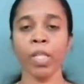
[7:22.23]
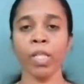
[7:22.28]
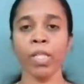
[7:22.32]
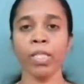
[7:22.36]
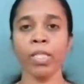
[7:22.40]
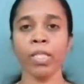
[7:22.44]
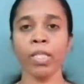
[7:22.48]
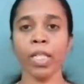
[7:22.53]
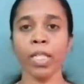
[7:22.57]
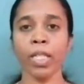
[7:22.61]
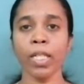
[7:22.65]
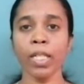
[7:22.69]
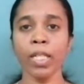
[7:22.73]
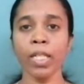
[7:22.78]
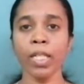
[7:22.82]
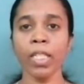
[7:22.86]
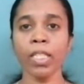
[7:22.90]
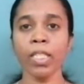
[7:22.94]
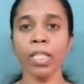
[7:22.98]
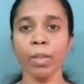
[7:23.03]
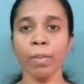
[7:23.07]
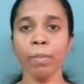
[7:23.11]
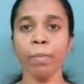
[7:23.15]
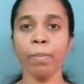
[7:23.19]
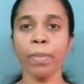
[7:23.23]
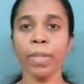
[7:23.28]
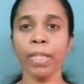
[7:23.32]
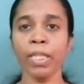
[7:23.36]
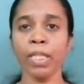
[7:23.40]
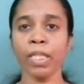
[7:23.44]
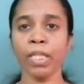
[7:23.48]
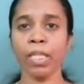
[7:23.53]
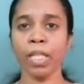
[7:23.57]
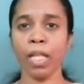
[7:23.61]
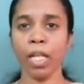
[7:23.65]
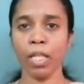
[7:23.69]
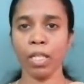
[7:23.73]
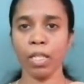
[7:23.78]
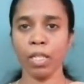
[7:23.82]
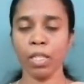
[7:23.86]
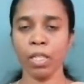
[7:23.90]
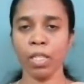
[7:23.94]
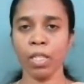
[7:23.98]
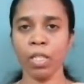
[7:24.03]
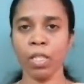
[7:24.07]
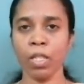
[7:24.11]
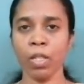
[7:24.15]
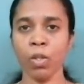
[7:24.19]
Suddenly the bus starts.
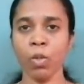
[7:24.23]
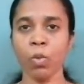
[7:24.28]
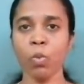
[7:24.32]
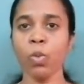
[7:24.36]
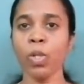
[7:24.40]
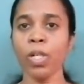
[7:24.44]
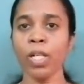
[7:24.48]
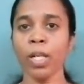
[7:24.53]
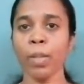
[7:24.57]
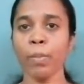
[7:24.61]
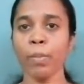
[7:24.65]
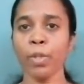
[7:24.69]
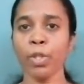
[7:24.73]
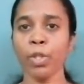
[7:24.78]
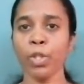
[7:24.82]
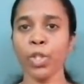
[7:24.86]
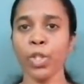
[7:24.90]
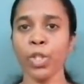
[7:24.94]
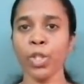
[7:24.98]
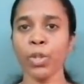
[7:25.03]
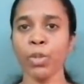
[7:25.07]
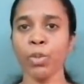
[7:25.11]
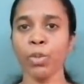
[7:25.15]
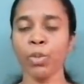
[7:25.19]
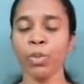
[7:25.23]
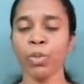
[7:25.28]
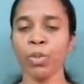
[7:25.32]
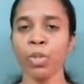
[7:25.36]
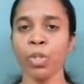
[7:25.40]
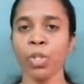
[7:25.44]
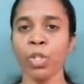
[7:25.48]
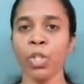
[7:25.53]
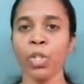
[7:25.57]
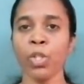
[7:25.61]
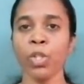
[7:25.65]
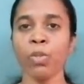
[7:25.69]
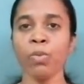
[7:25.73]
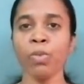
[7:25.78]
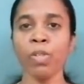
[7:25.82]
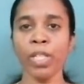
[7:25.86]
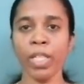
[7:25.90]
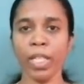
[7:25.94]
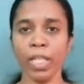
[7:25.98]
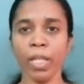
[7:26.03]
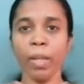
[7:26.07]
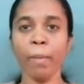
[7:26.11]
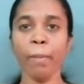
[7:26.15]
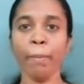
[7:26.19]
What happened to you? You will
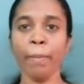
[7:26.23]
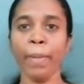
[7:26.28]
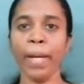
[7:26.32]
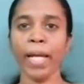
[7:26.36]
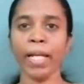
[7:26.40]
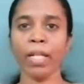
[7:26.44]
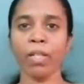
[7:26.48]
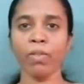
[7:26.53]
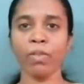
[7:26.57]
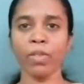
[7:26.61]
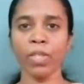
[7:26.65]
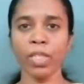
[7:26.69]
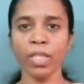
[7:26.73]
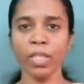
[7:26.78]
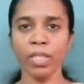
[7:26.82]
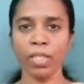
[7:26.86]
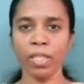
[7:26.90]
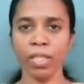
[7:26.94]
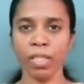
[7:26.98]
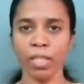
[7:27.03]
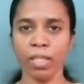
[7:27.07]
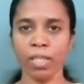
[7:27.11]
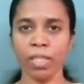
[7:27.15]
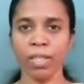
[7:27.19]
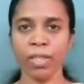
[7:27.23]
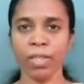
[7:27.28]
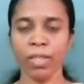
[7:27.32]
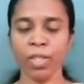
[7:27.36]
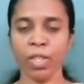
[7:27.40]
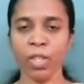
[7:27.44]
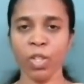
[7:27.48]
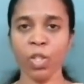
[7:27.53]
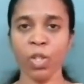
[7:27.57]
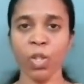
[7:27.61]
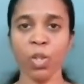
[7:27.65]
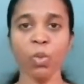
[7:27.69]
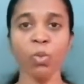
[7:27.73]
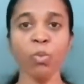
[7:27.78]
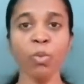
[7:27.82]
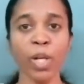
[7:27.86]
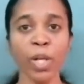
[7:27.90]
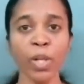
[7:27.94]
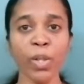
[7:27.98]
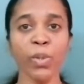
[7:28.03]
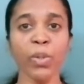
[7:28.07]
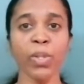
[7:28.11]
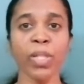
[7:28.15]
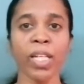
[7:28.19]
get a backward jerk.
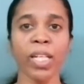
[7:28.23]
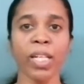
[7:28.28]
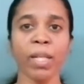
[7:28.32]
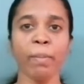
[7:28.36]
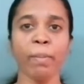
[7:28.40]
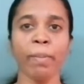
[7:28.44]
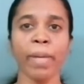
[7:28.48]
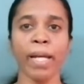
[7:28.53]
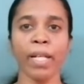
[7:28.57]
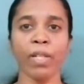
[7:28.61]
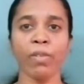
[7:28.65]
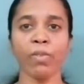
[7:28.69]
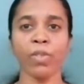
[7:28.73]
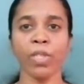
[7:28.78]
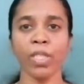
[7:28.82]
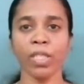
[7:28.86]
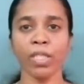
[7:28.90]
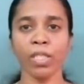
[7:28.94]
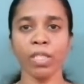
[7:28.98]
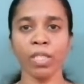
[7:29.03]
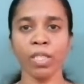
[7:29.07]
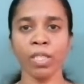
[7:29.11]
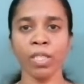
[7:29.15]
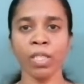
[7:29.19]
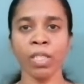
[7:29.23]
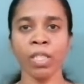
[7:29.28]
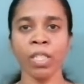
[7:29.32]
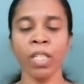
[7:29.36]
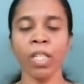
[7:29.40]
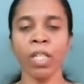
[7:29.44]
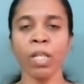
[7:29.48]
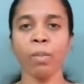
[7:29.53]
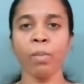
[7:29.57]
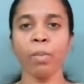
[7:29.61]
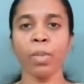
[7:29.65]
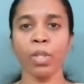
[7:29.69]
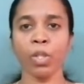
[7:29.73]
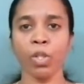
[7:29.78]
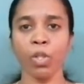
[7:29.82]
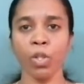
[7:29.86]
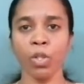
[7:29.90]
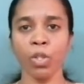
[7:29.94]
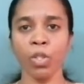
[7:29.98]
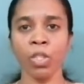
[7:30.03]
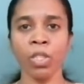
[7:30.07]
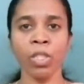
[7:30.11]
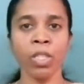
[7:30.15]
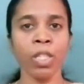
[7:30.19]
Why do you get a backward jerk?
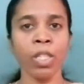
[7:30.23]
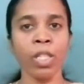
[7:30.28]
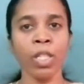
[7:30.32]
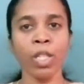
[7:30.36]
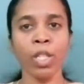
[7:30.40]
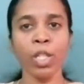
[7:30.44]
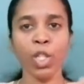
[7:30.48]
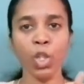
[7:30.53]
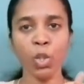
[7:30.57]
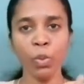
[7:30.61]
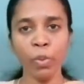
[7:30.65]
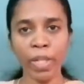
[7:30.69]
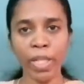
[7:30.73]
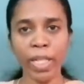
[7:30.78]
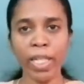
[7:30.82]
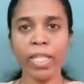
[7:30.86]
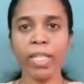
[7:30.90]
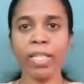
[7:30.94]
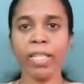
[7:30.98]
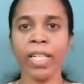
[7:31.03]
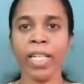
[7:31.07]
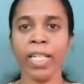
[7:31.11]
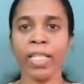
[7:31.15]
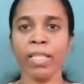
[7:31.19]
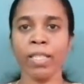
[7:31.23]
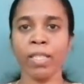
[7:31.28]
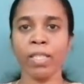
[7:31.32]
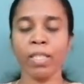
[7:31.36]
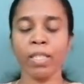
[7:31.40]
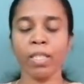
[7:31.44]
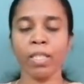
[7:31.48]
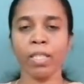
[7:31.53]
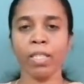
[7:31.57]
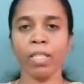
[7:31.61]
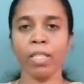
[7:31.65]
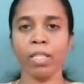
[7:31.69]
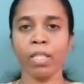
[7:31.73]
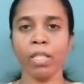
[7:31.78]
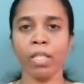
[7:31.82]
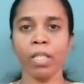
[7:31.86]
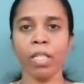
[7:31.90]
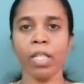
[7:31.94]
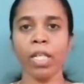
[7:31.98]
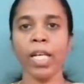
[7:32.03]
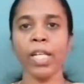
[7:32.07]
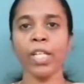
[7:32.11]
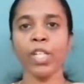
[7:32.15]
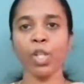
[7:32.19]
Because you were at rest
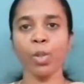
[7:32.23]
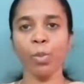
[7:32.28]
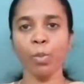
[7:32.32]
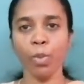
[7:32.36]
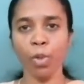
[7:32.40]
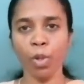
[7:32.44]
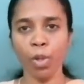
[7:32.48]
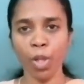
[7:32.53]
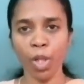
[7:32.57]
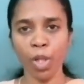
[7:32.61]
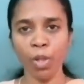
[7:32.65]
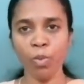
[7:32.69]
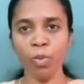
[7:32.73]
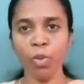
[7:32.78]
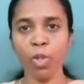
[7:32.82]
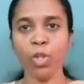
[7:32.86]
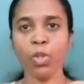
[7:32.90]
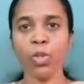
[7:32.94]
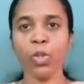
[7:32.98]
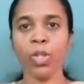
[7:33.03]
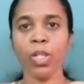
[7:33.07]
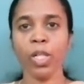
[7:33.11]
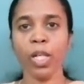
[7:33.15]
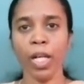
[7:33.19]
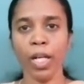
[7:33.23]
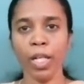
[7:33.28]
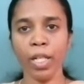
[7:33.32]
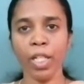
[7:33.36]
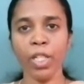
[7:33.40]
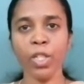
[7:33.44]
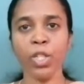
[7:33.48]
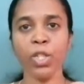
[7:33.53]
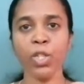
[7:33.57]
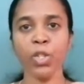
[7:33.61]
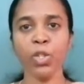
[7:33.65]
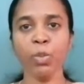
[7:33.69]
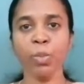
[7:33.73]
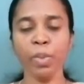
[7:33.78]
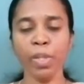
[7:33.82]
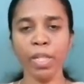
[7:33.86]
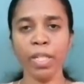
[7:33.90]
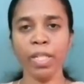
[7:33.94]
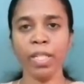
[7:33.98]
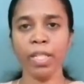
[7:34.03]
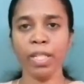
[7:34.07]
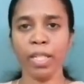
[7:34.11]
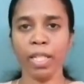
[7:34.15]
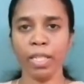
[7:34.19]
and your body want to continue to be
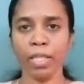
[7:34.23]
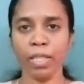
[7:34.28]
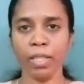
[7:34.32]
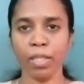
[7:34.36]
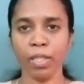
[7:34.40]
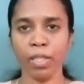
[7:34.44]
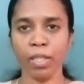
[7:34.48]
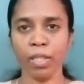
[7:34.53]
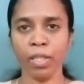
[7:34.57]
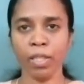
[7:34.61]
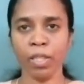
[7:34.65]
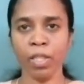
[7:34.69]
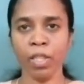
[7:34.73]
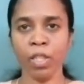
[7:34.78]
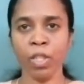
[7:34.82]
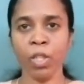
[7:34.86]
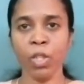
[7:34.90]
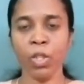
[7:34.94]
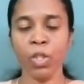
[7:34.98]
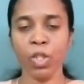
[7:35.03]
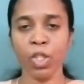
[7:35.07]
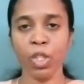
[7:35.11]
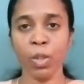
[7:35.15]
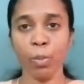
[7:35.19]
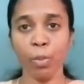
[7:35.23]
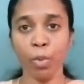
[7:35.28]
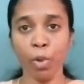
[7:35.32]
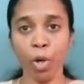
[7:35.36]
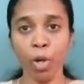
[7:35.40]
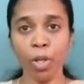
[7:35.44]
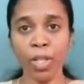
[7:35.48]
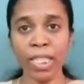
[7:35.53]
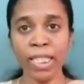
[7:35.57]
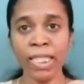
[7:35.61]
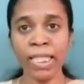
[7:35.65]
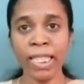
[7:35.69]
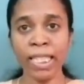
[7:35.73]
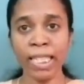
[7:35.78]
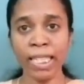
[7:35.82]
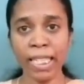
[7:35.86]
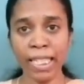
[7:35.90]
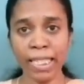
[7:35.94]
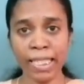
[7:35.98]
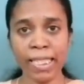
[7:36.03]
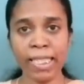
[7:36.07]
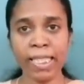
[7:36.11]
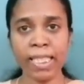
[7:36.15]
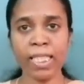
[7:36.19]
in rest. So the body is
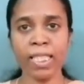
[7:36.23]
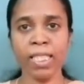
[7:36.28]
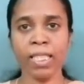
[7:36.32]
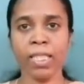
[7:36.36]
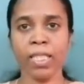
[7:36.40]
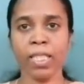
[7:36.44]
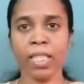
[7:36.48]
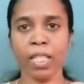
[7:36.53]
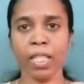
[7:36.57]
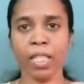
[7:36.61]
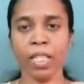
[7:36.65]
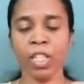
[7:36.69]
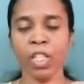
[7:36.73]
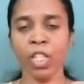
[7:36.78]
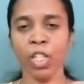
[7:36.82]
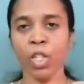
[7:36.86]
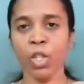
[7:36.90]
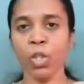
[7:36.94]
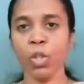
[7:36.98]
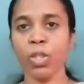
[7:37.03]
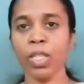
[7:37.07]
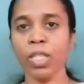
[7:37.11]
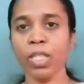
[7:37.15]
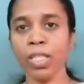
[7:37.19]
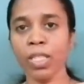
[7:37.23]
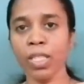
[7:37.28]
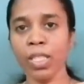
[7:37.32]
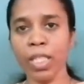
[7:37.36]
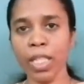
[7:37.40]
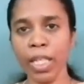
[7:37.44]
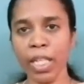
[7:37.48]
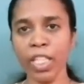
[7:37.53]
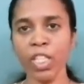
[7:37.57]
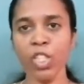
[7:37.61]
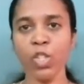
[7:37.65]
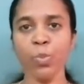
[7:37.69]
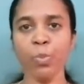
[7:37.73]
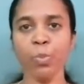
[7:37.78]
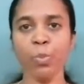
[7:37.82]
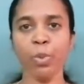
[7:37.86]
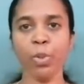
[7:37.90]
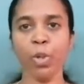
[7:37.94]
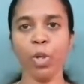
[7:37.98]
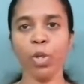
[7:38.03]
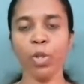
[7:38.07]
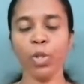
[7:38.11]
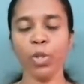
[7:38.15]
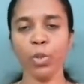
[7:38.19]
resisting to the change
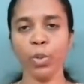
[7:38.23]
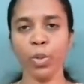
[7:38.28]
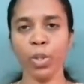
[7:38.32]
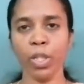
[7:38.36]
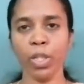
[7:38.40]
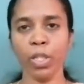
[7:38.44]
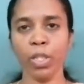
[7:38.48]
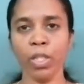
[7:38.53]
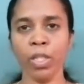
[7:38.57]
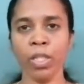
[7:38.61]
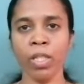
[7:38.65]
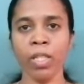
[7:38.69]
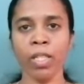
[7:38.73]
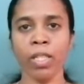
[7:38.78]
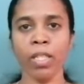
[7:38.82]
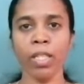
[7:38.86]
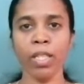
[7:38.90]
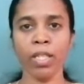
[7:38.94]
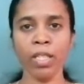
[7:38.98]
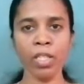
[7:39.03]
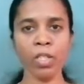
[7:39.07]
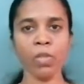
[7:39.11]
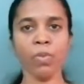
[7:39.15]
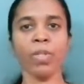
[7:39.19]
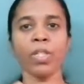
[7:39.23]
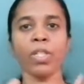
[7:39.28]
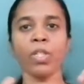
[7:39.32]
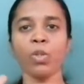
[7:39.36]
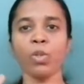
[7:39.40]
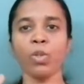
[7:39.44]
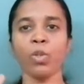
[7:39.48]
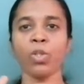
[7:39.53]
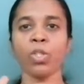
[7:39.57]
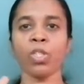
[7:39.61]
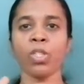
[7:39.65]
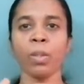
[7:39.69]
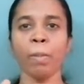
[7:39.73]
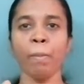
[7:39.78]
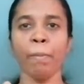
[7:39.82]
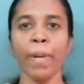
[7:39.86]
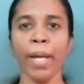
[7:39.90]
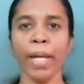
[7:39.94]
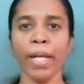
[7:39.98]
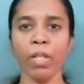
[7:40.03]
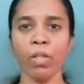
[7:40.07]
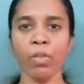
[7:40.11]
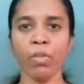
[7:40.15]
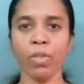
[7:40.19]
brought to it. That is why it goes
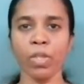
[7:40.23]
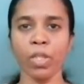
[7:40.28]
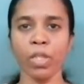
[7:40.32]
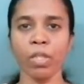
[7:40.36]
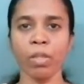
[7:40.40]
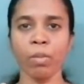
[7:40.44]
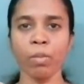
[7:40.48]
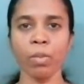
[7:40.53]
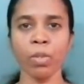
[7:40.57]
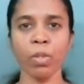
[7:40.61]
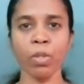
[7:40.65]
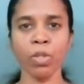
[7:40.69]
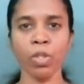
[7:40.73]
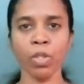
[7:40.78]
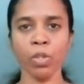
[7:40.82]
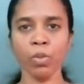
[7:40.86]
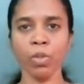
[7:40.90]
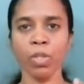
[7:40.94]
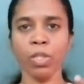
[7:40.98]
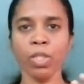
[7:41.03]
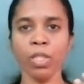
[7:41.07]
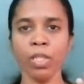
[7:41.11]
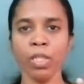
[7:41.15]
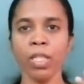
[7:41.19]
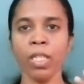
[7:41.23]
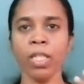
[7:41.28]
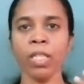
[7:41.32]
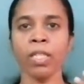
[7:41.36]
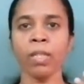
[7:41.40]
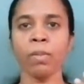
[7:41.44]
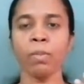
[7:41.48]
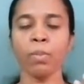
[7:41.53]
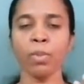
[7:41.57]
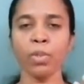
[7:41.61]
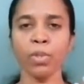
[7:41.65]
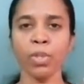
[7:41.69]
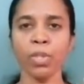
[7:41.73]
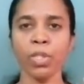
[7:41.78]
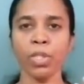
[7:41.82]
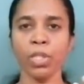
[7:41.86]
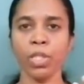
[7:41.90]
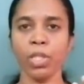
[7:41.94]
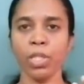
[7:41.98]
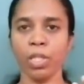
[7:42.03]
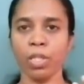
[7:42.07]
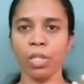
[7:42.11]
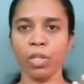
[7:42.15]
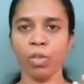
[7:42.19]
backward, because it was in that
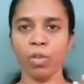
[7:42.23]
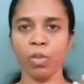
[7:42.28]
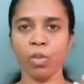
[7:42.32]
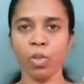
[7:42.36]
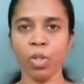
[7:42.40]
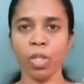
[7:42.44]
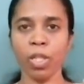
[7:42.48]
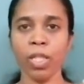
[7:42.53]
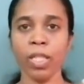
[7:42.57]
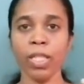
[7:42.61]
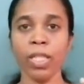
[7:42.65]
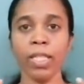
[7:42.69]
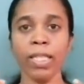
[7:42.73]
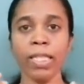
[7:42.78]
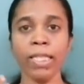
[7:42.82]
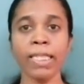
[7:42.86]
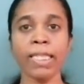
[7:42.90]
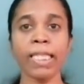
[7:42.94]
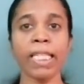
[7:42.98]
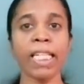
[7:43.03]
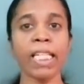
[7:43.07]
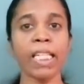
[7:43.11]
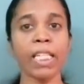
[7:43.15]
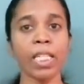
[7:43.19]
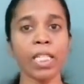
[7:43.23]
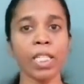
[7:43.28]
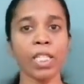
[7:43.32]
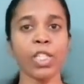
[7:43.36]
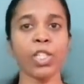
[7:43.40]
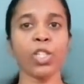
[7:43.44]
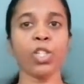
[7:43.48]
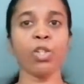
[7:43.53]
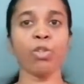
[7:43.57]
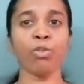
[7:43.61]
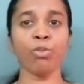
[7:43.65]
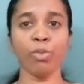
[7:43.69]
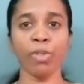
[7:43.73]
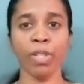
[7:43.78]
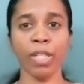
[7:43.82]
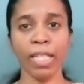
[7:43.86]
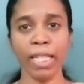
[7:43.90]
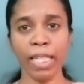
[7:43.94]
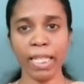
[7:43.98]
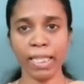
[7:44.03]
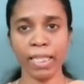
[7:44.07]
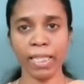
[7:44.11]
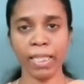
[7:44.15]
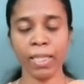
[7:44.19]
position. Okay, that is inertia of
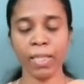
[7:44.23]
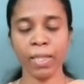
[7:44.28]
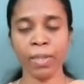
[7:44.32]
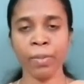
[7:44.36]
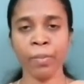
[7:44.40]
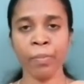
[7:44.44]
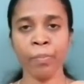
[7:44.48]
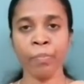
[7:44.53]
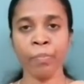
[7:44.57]
rest.